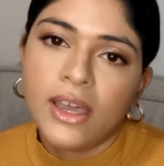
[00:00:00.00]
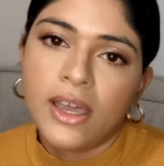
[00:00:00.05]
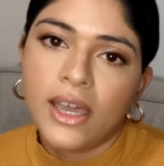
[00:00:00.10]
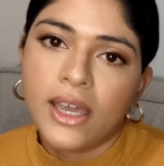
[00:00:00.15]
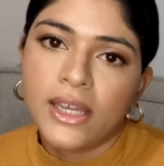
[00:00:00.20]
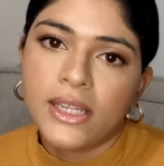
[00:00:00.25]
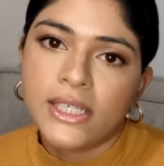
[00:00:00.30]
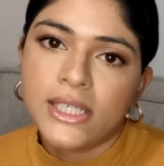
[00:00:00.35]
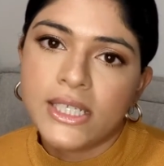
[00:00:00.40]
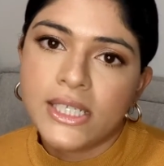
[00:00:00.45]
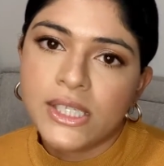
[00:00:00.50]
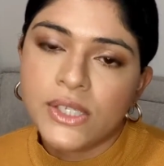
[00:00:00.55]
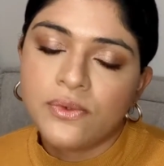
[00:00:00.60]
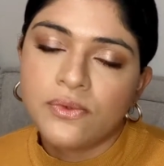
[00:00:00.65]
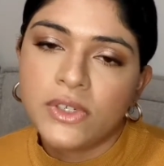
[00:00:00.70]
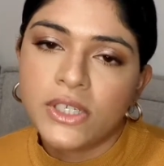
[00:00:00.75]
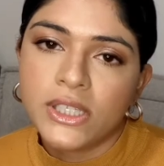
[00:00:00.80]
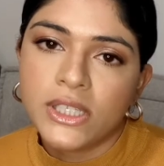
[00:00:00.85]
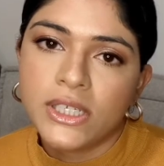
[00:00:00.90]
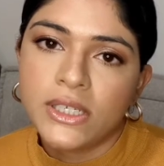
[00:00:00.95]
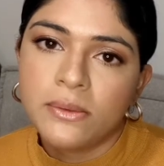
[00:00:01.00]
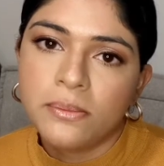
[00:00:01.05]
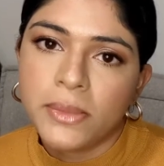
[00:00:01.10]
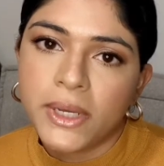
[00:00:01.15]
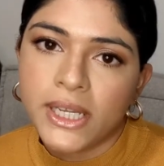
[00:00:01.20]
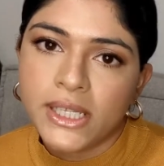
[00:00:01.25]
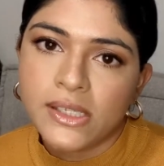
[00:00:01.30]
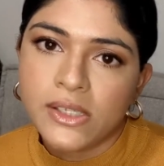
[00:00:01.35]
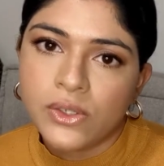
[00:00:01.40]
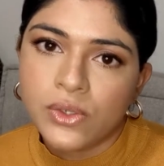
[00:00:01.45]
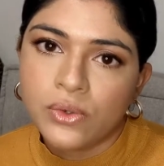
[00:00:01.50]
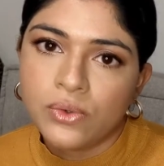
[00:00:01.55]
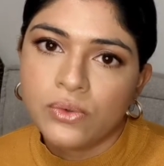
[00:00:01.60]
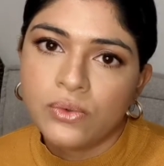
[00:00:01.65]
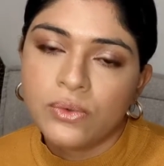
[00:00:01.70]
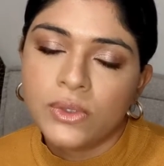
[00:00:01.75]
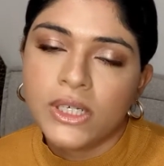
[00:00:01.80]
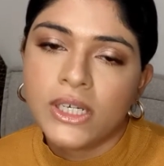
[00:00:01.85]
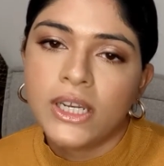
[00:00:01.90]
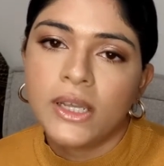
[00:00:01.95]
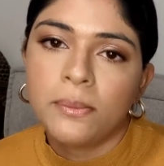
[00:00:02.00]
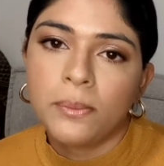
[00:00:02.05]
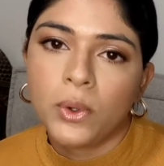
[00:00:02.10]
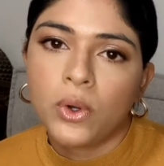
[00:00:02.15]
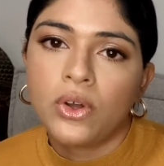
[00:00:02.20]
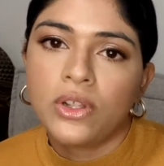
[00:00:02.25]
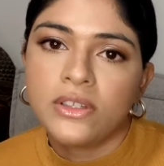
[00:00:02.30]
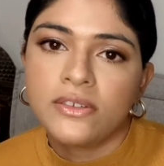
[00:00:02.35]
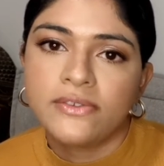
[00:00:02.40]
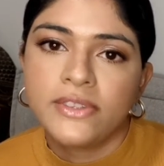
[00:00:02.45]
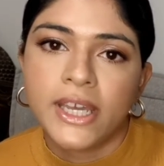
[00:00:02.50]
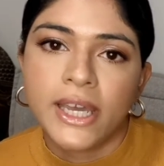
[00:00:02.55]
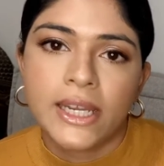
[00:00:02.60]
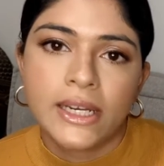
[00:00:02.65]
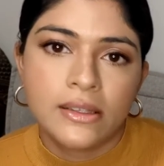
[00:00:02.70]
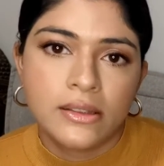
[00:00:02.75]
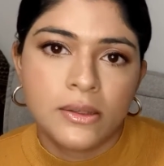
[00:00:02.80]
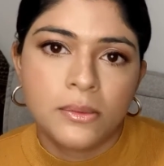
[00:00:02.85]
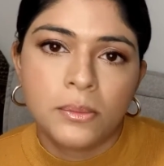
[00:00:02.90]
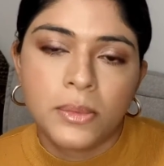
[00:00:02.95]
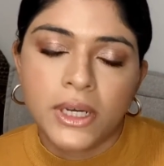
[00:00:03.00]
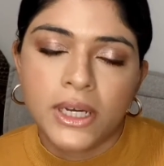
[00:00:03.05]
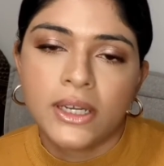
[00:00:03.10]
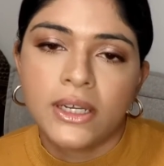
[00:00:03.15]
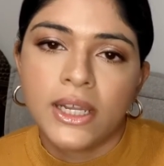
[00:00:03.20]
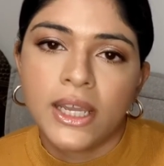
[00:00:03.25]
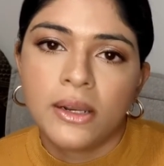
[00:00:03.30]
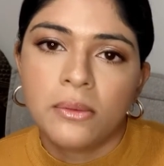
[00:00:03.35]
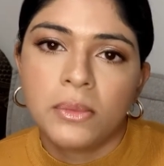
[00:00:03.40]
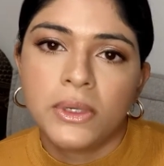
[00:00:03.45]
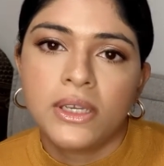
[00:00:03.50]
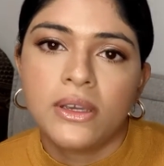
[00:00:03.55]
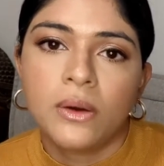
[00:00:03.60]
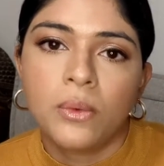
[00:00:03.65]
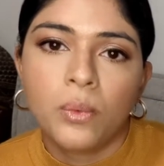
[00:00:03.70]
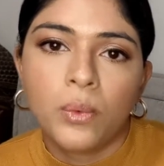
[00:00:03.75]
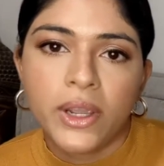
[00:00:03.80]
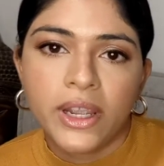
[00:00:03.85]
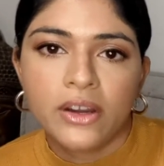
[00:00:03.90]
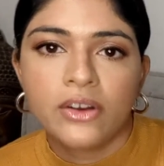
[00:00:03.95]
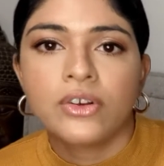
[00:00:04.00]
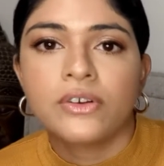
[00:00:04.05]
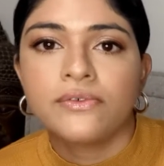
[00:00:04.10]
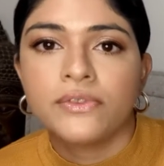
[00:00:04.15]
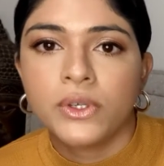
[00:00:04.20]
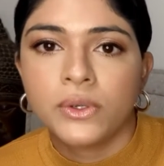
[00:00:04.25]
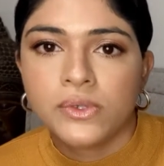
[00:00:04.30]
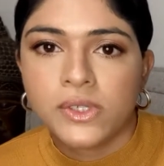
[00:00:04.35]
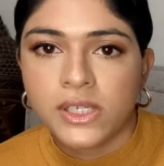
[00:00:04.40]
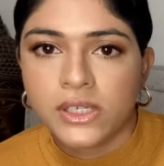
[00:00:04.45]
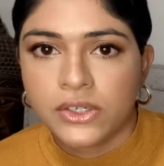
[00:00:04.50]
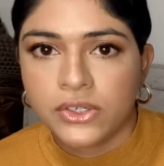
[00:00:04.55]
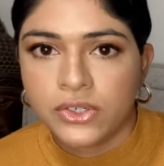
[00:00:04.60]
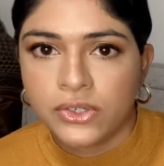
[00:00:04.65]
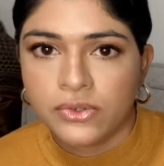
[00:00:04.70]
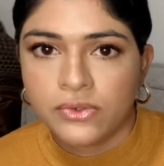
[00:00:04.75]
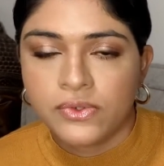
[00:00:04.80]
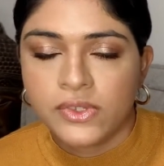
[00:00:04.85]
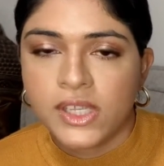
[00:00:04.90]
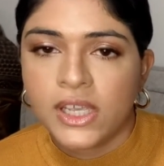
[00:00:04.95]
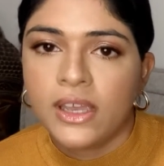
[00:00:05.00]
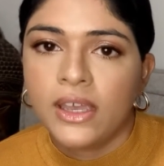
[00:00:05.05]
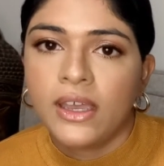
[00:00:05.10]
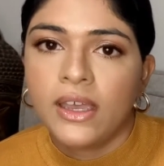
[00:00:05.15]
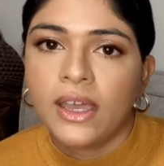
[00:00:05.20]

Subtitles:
and it's really best to nip all of that in the bud and be aware of those issues.